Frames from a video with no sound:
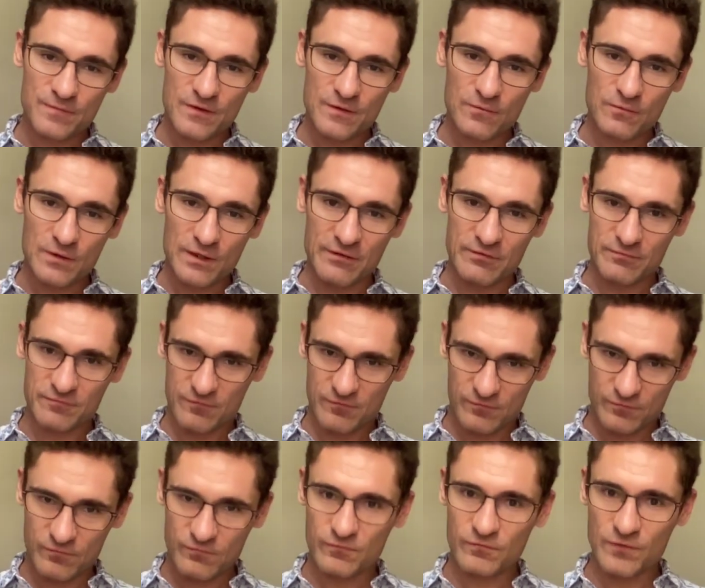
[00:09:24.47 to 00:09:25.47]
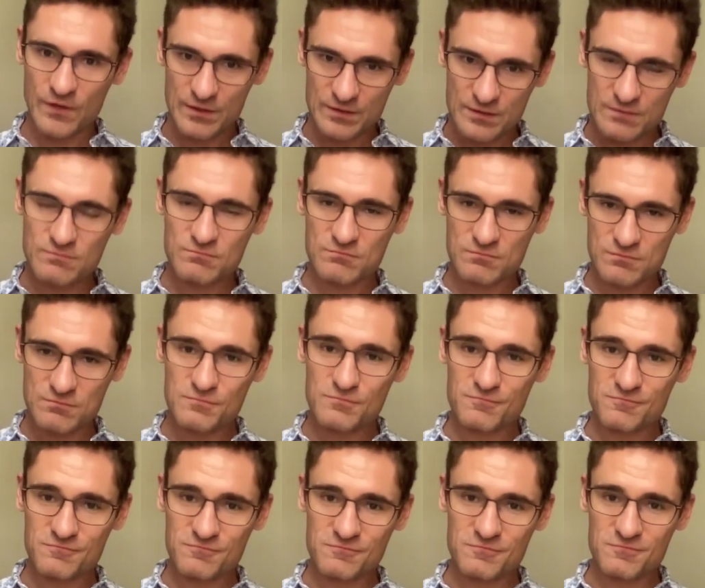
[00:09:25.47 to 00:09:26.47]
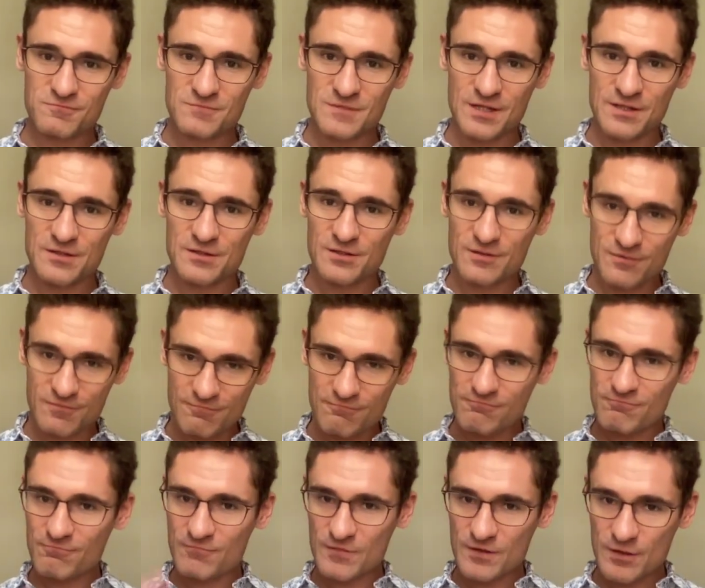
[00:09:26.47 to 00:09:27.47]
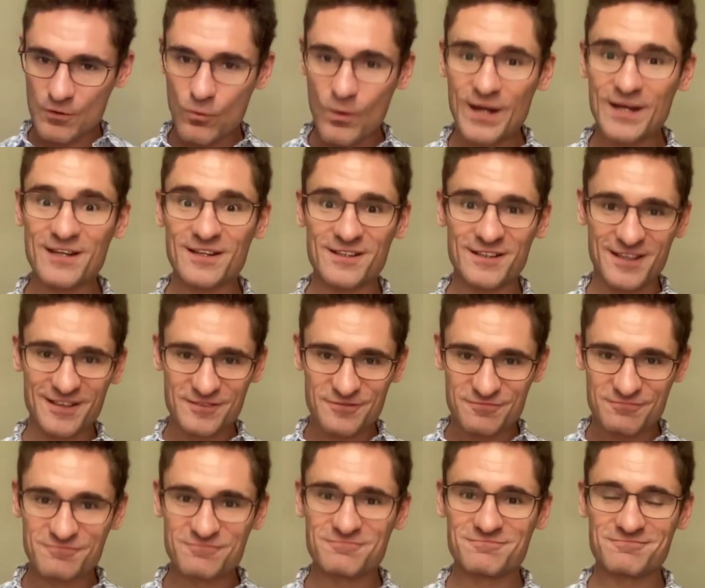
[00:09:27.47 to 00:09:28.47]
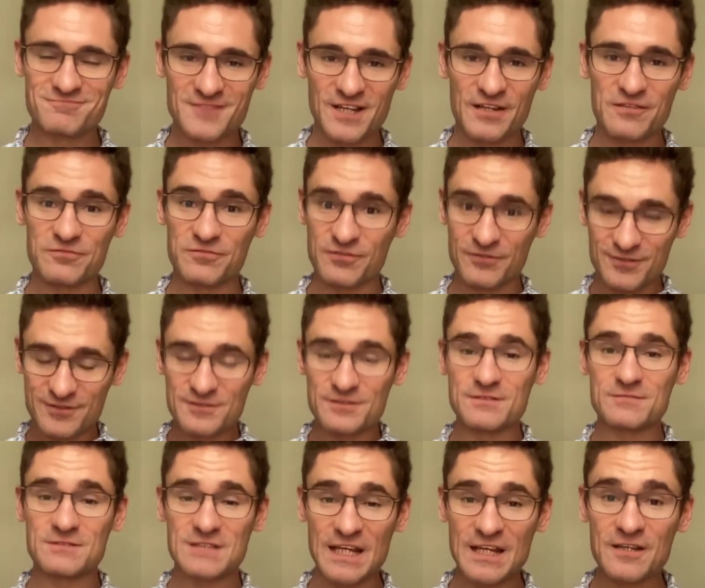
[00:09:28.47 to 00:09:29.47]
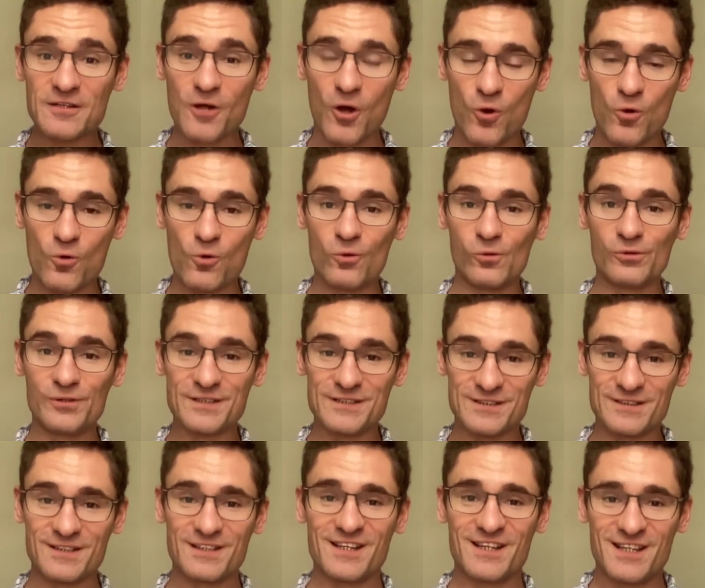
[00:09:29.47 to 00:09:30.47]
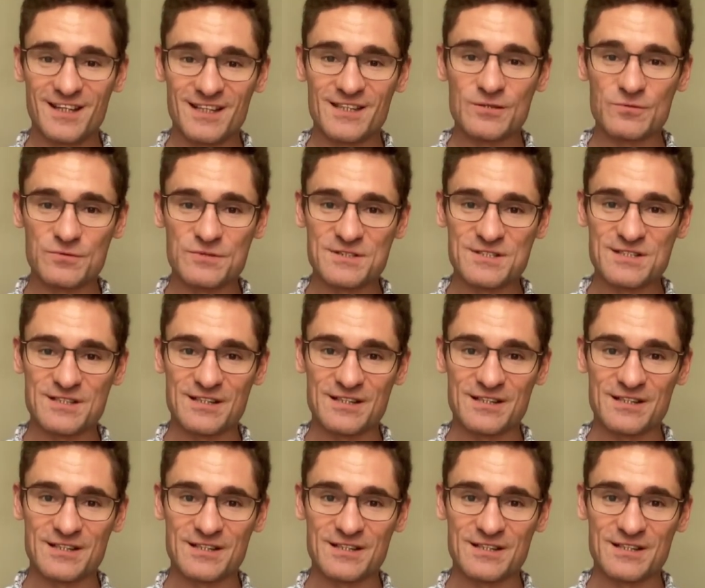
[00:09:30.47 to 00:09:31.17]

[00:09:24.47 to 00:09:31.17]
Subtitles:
When I felt the awakening had kind of taken hold, and it was